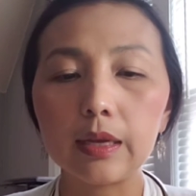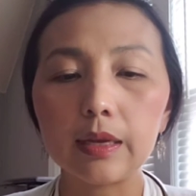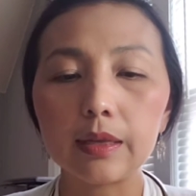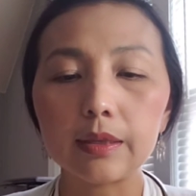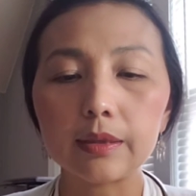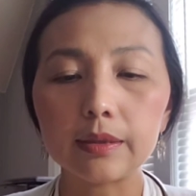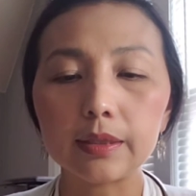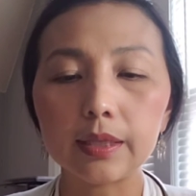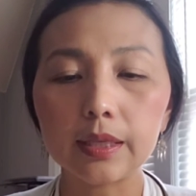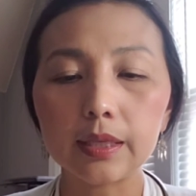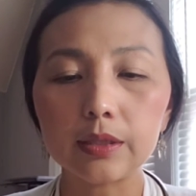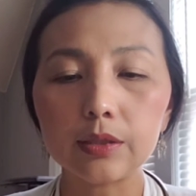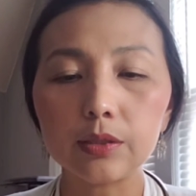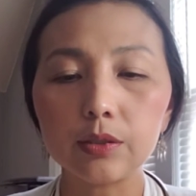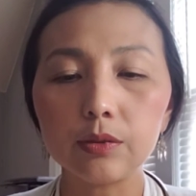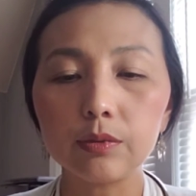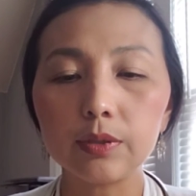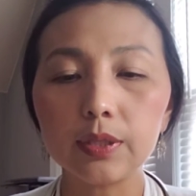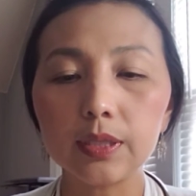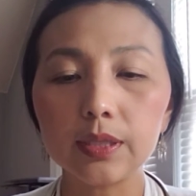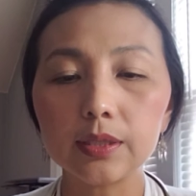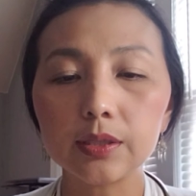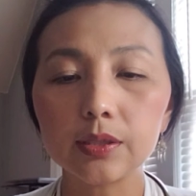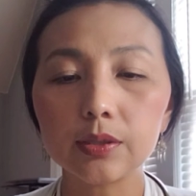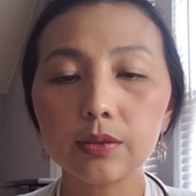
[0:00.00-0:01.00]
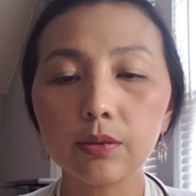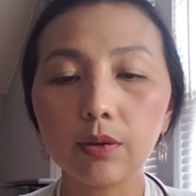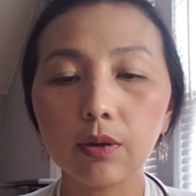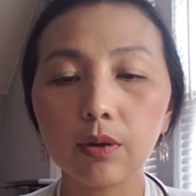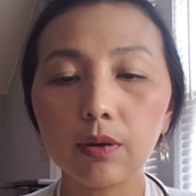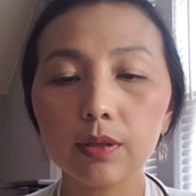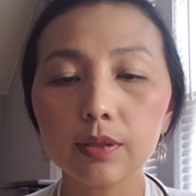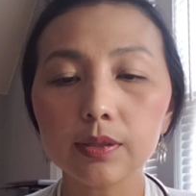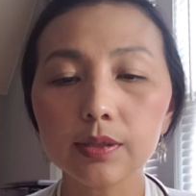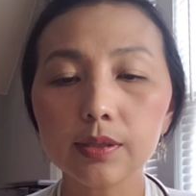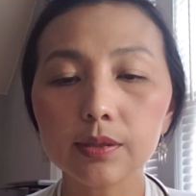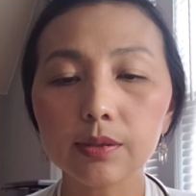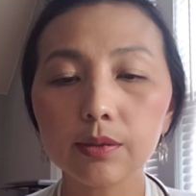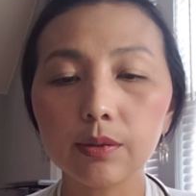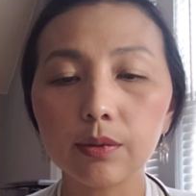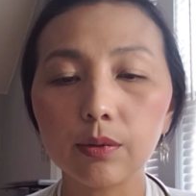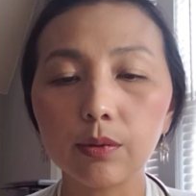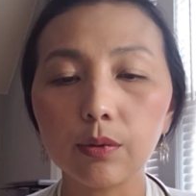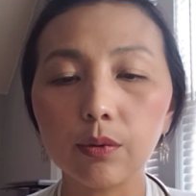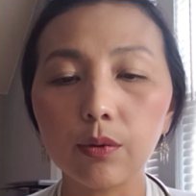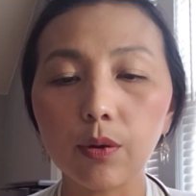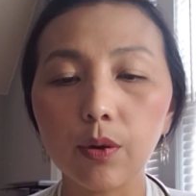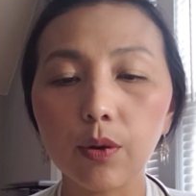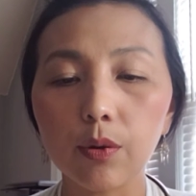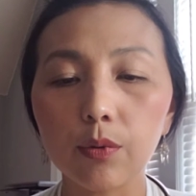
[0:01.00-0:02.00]
then you need to
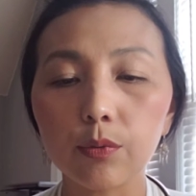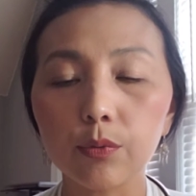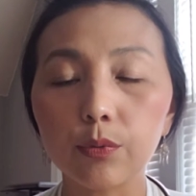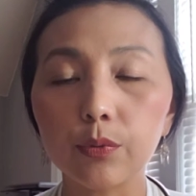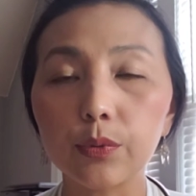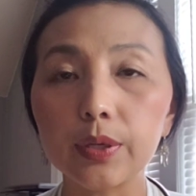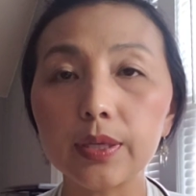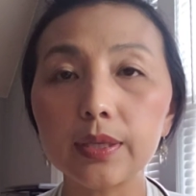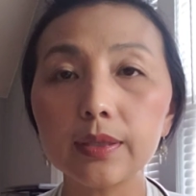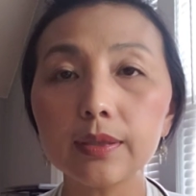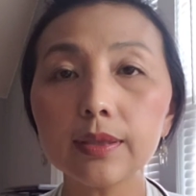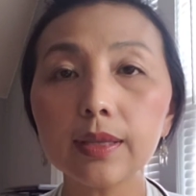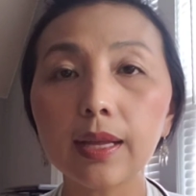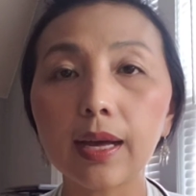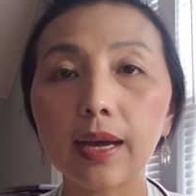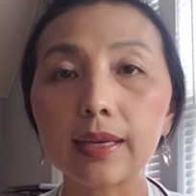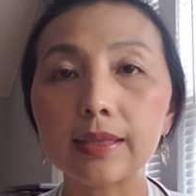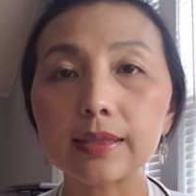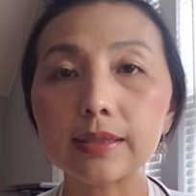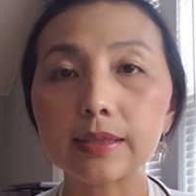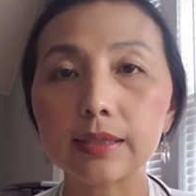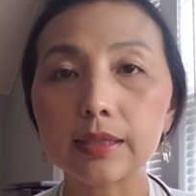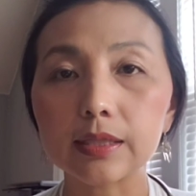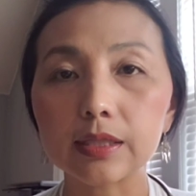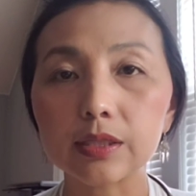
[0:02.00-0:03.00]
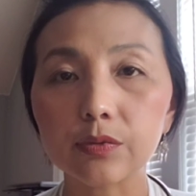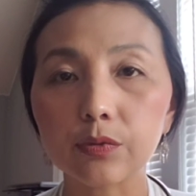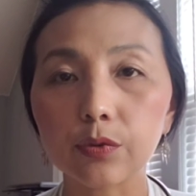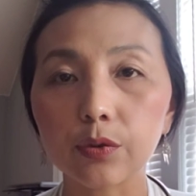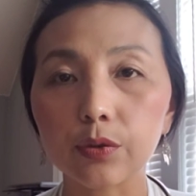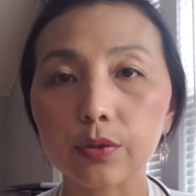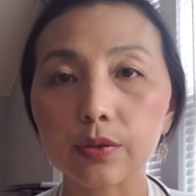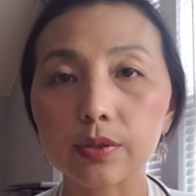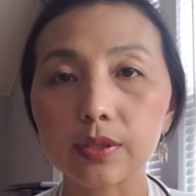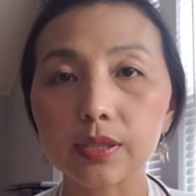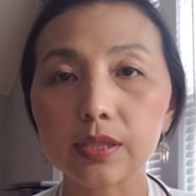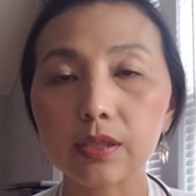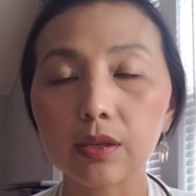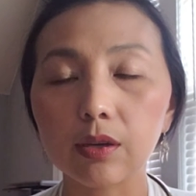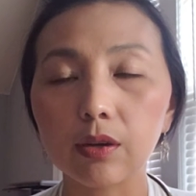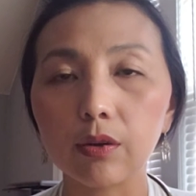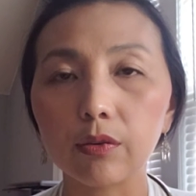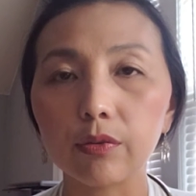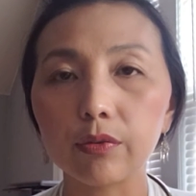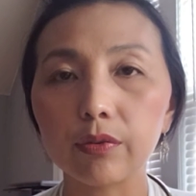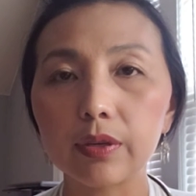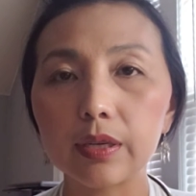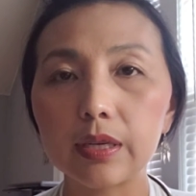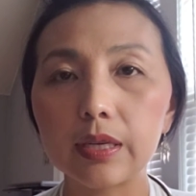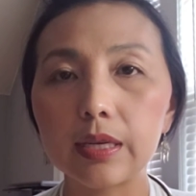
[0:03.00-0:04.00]
also realize this for
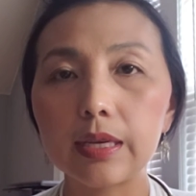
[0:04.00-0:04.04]
yourself,